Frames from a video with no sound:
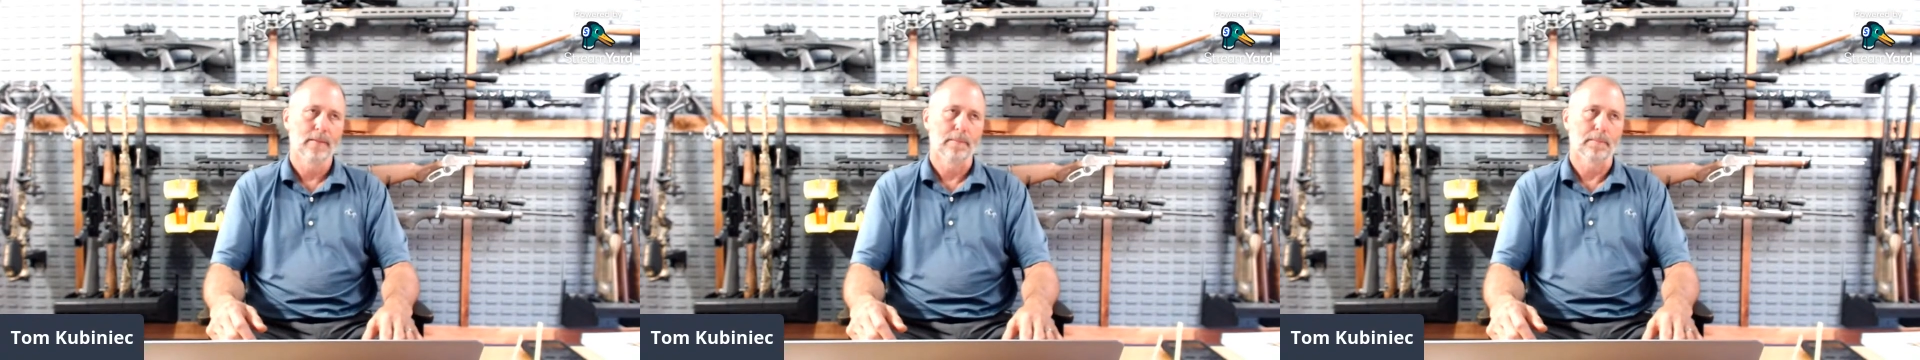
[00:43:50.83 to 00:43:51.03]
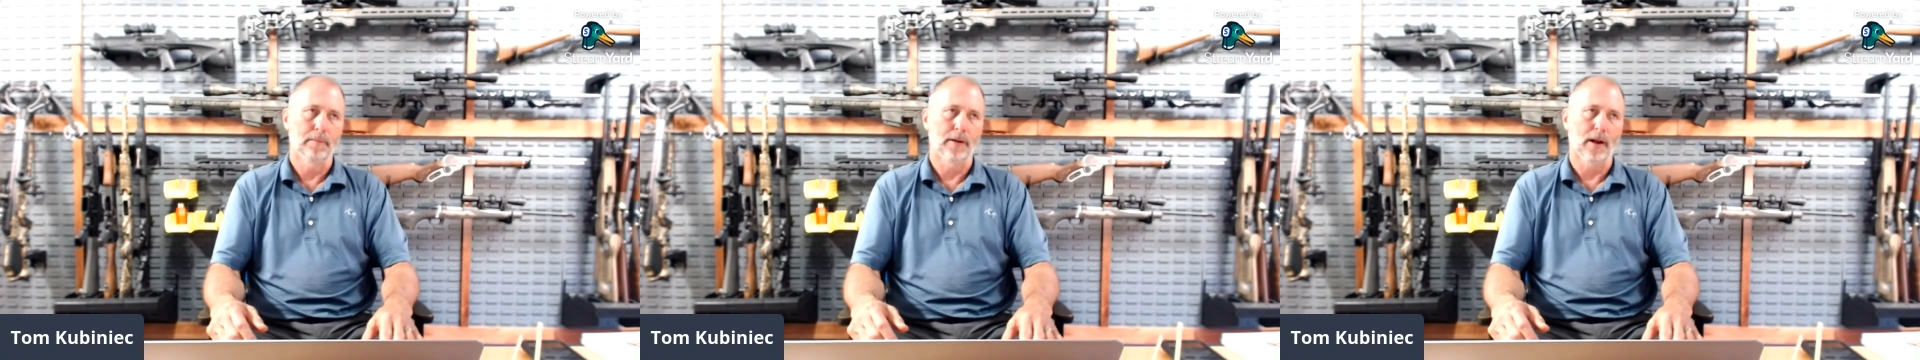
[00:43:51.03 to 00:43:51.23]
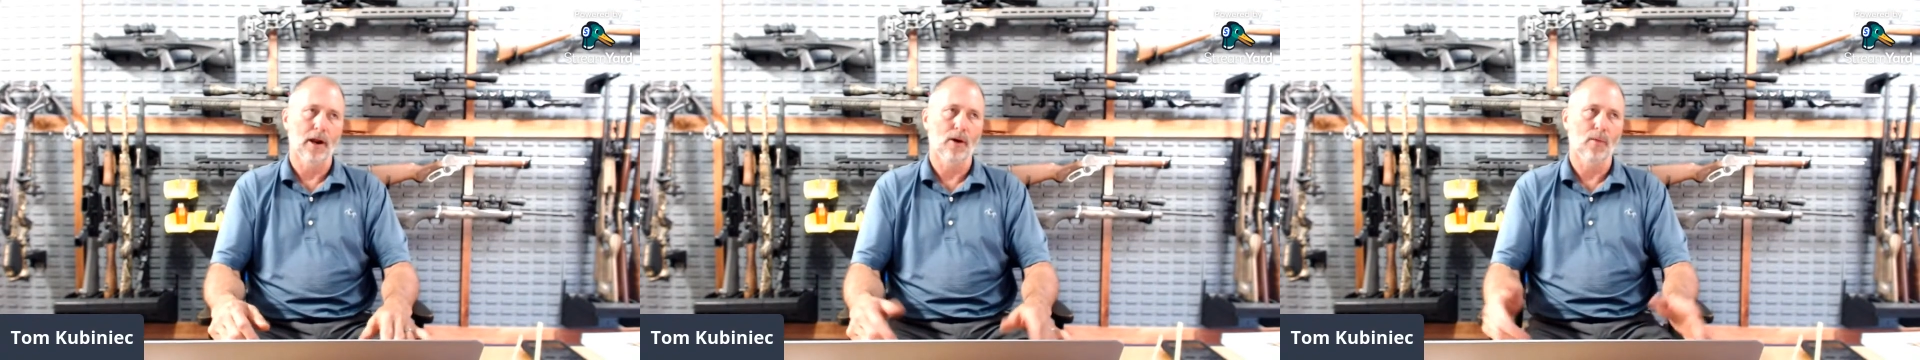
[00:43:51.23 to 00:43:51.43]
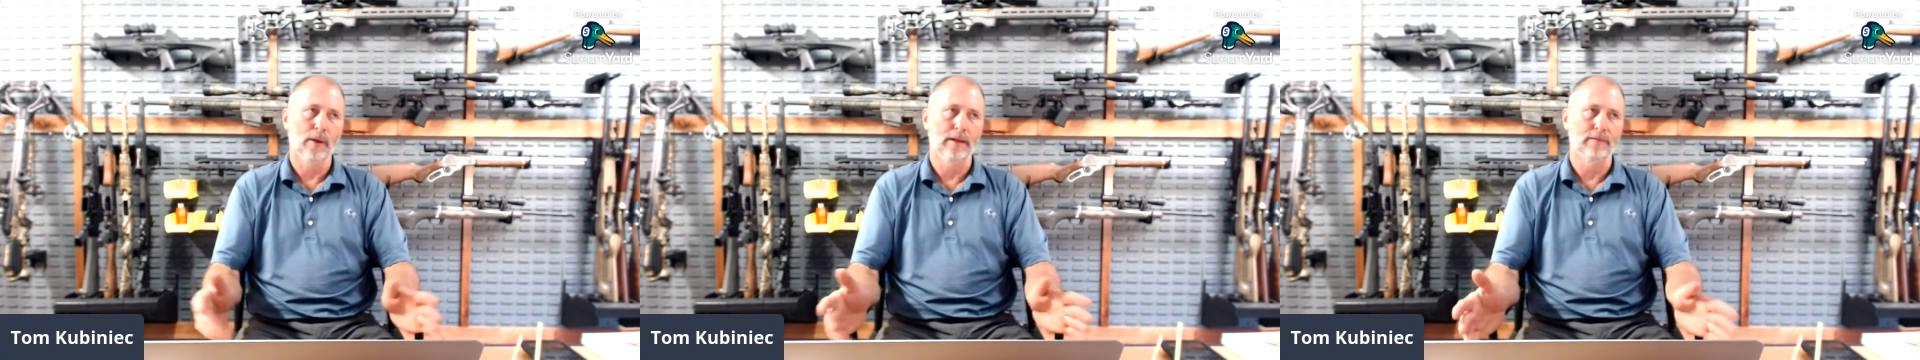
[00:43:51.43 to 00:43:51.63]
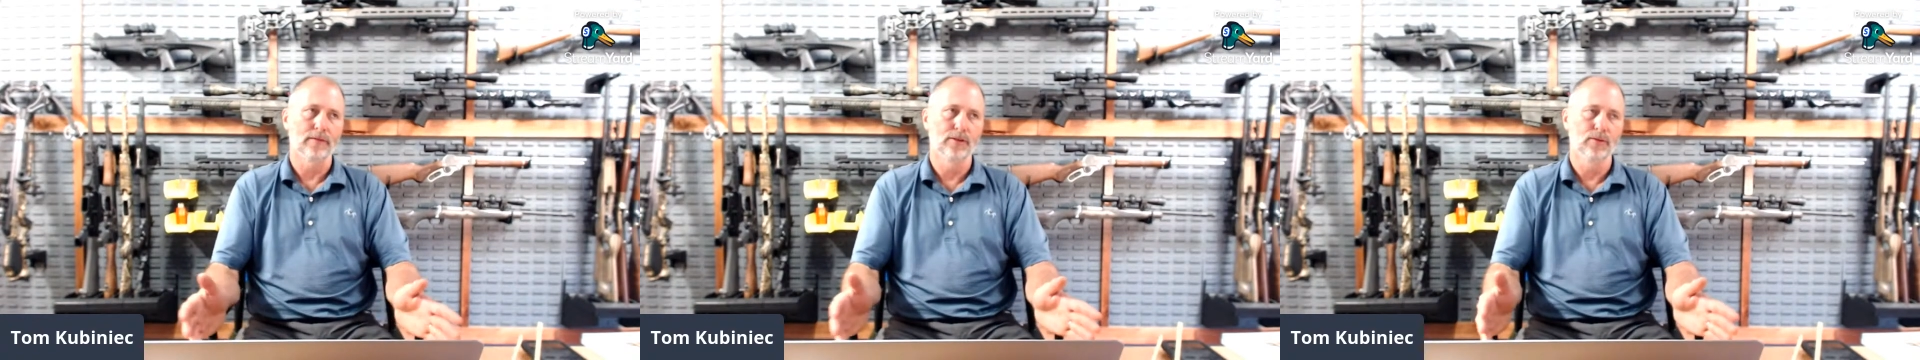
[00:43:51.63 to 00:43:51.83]
But our way
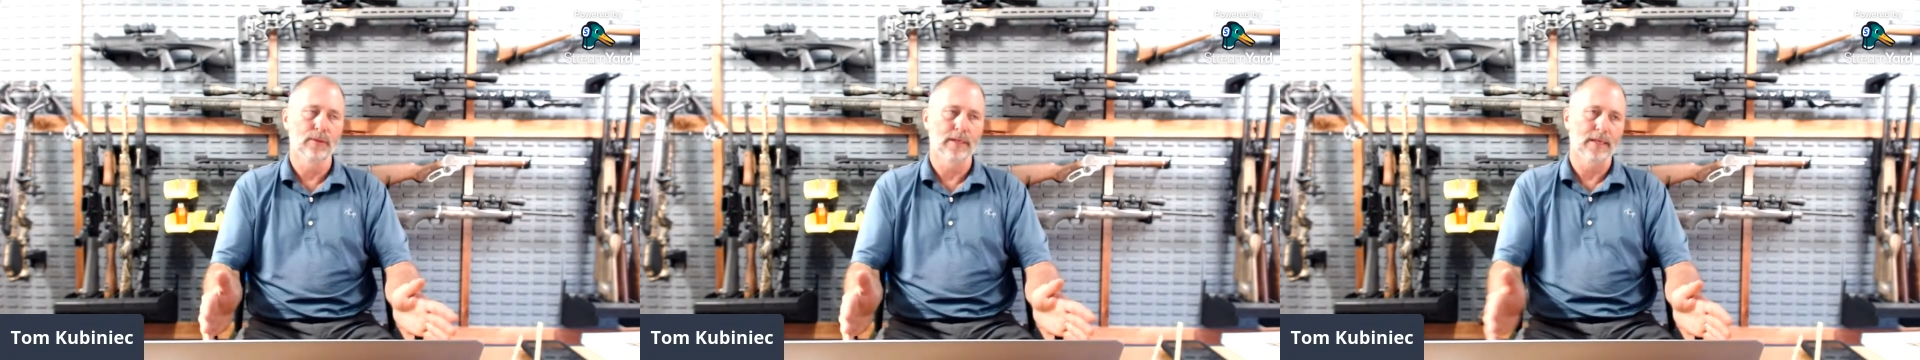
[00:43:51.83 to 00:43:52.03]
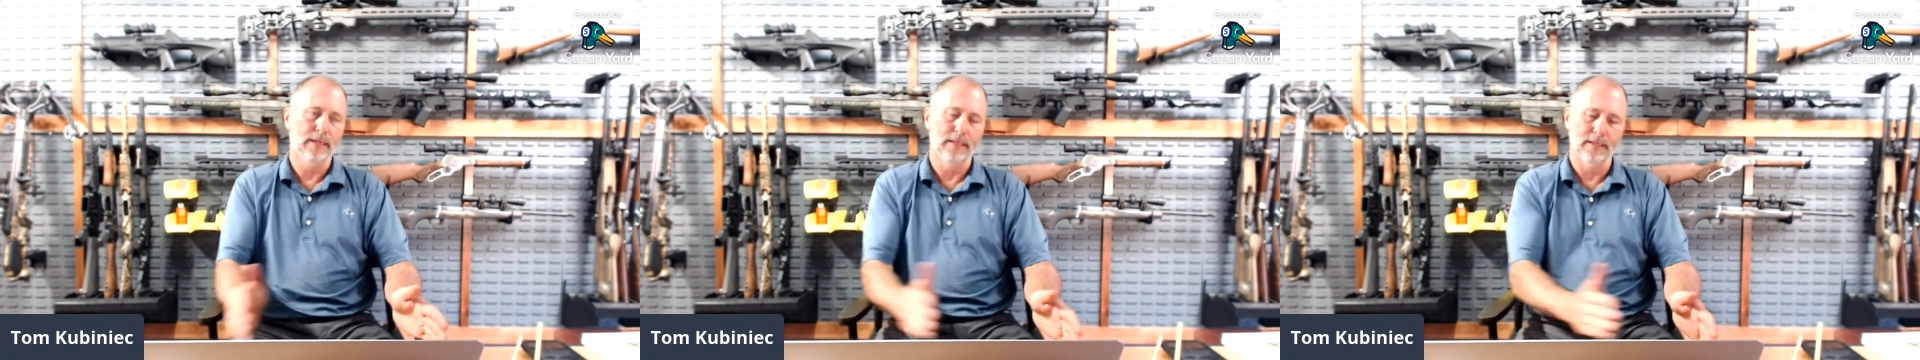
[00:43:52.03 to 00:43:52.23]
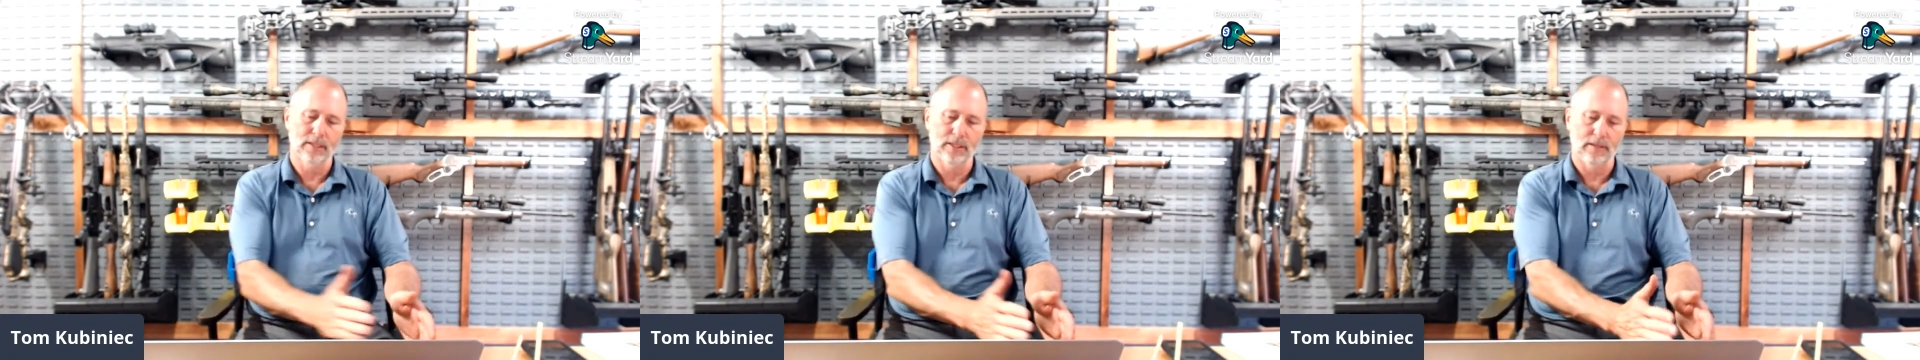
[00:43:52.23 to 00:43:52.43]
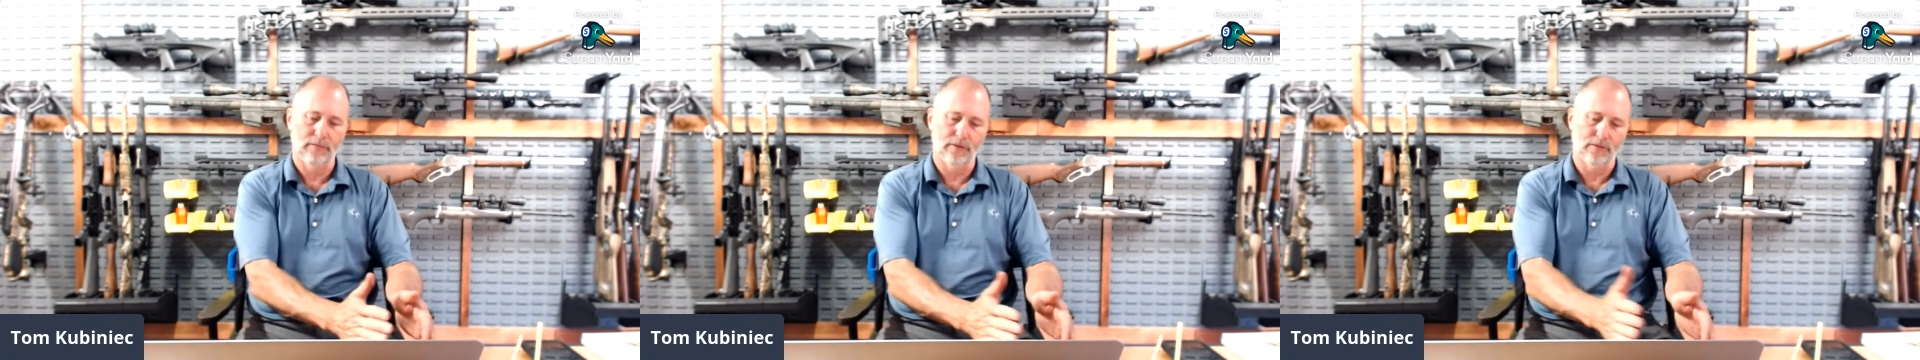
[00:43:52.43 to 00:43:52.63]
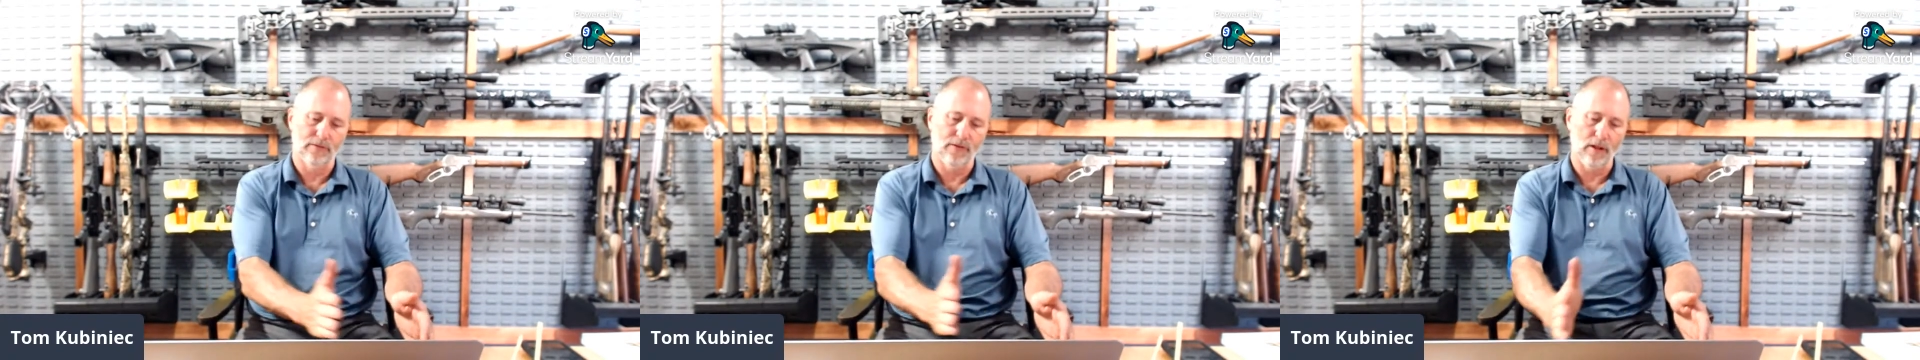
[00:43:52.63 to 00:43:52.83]
of doing it is, if you're
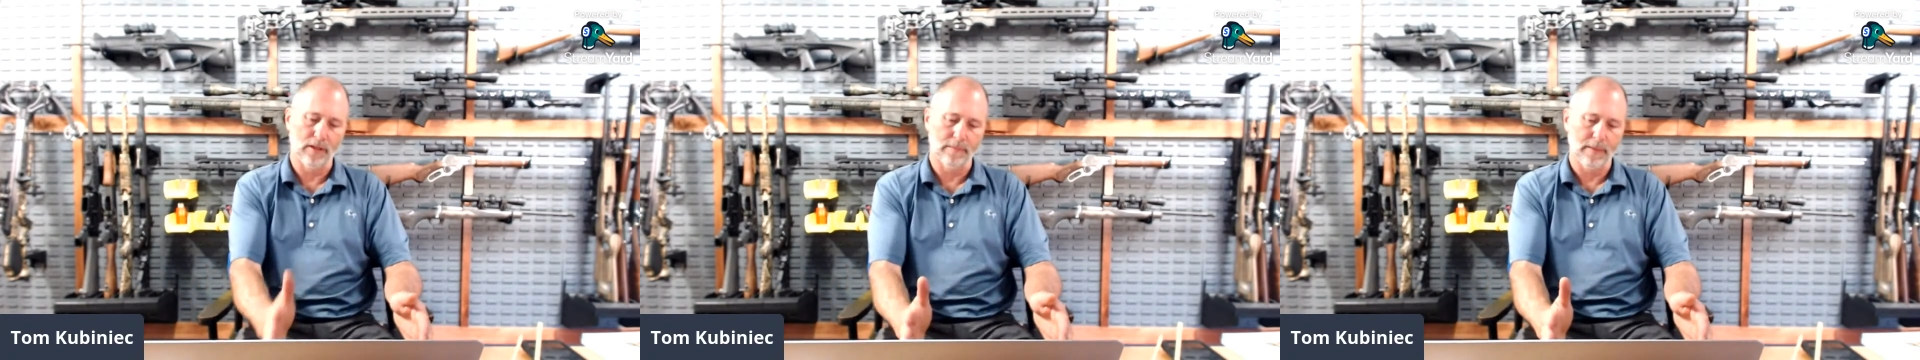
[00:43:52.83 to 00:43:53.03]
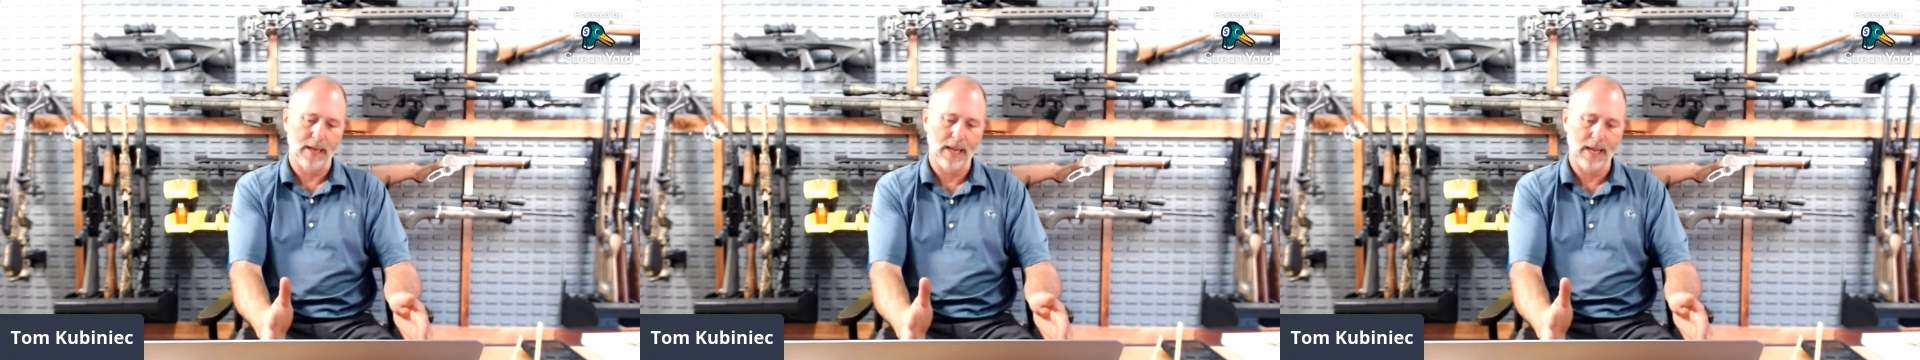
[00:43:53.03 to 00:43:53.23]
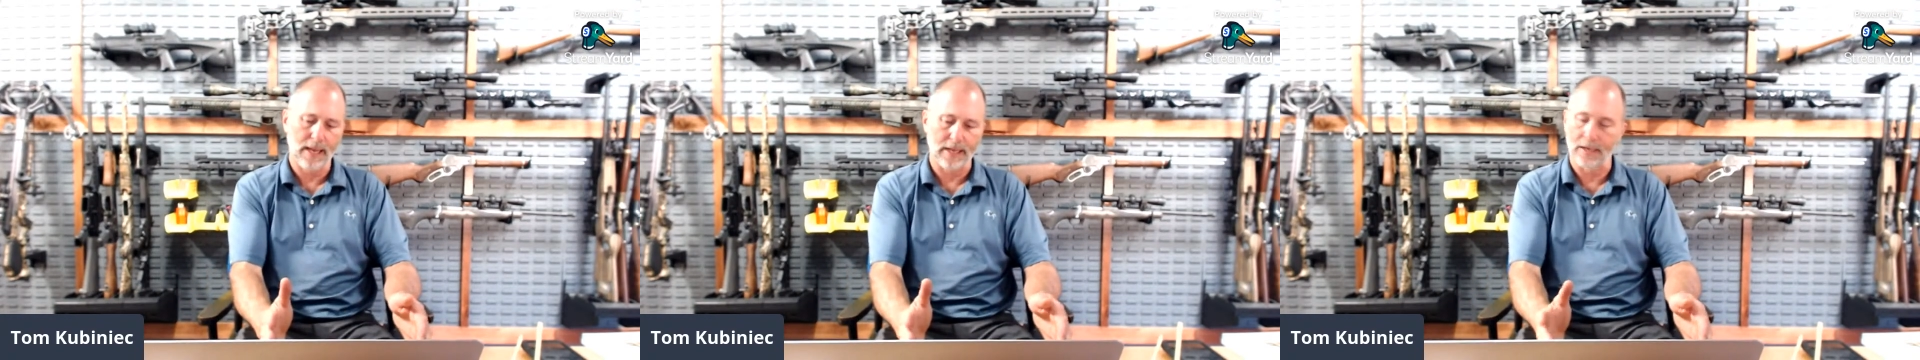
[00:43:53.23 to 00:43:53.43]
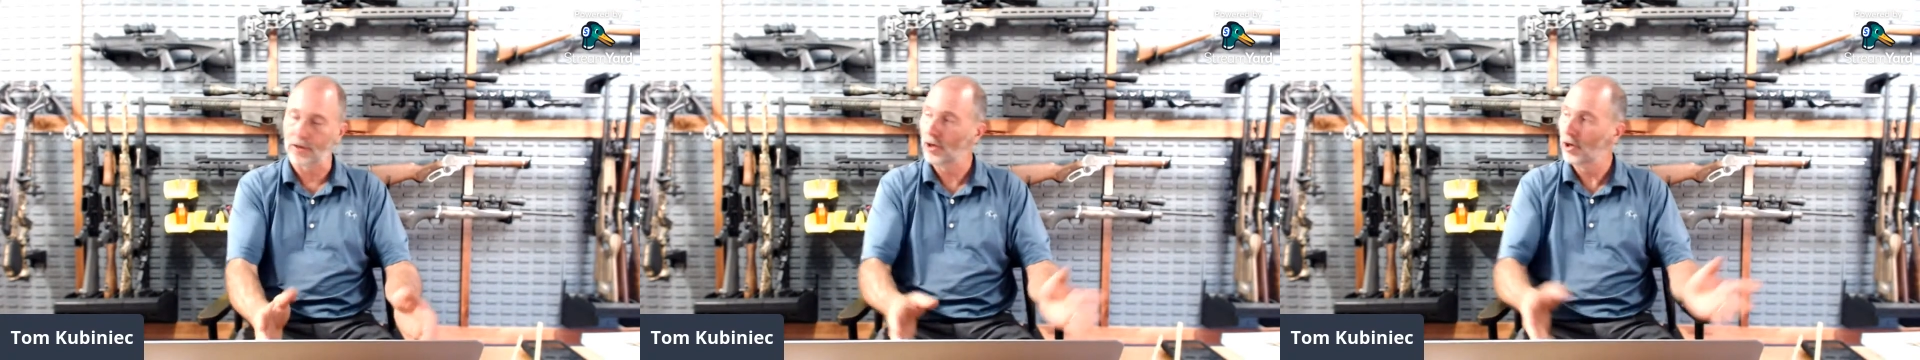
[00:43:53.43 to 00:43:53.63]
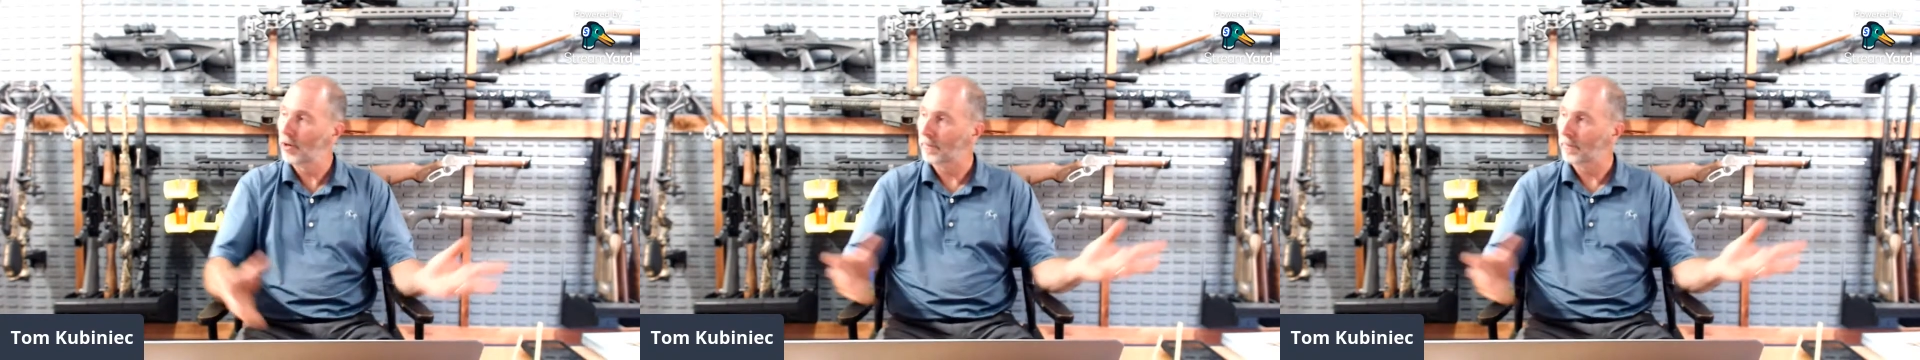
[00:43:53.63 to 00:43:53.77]
falling behind,